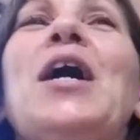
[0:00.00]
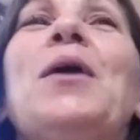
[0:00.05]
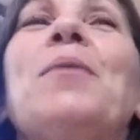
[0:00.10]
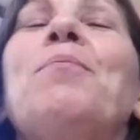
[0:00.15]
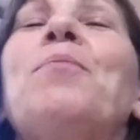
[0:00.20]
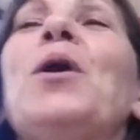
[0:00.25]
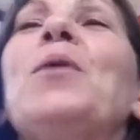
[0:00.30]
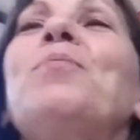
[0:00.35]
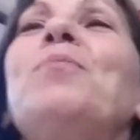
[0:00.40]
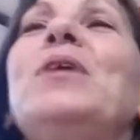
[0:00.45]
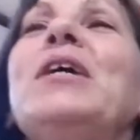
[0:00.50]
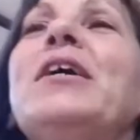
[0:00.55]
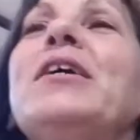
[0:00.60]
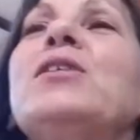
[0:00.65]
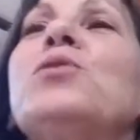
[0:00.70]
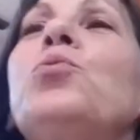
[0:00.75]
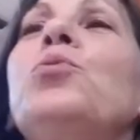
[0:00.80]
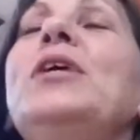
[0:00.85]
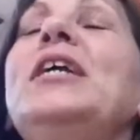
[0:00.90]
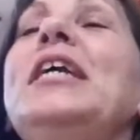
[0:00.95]
but
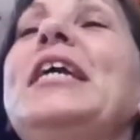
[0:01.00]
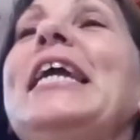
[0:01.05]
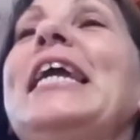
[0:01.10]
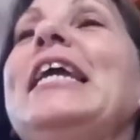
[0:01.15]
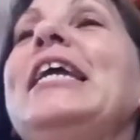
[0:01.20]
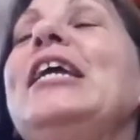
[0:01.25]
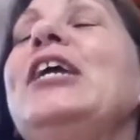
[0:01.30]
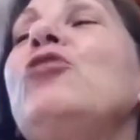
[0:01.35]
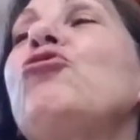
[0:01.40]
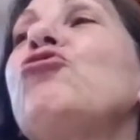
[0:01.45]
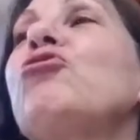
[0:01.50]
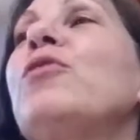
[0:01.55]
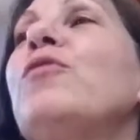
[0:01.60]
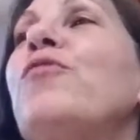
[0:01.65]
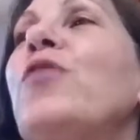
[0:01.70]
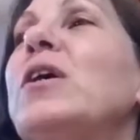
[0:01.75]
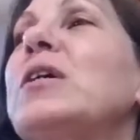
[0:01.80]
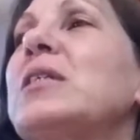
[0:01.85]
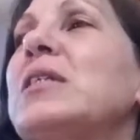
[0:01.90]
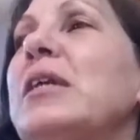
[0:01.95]
because we, each of
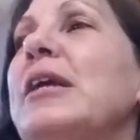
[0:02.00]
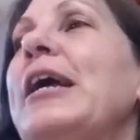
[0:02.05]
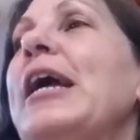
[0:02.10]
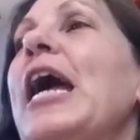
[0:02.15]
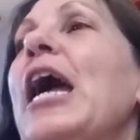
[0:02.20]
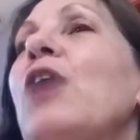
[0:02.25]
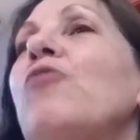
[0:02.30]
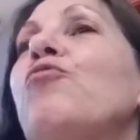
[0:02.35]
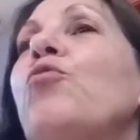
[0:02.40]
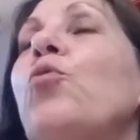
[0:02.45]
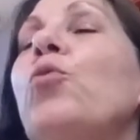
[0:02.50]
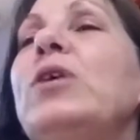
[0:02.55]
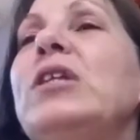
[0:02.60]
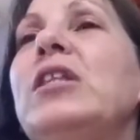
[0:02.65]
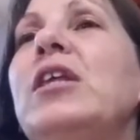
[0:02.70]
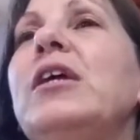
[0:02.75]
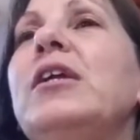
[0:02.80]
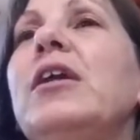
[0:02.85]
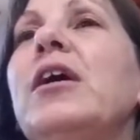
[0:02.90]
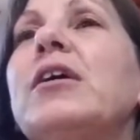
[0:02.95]
us, have
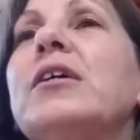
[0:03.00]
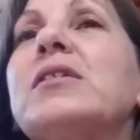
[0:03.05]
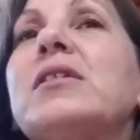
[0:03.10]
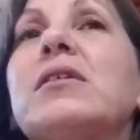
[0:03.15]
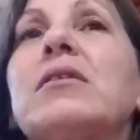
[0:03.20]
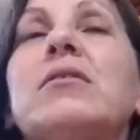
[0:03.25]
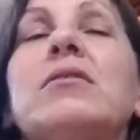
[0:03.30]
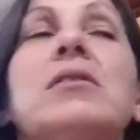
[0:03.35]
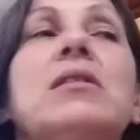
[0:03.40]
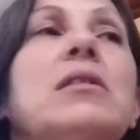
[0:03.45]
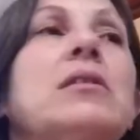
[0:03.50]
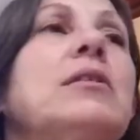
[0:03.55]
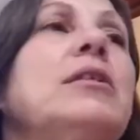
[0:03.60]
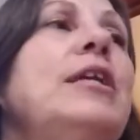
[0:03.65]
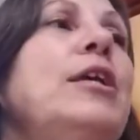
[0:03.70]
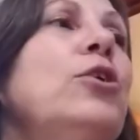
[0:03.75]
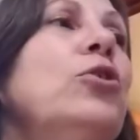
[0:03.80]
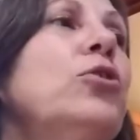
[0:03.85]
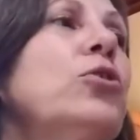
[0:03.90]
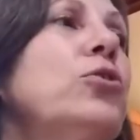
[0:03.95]
within us
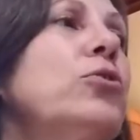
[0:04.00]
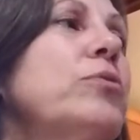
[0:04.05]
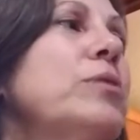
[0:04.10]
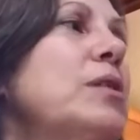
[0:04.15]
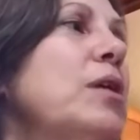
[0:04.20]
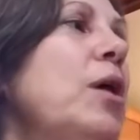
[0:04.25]
skills,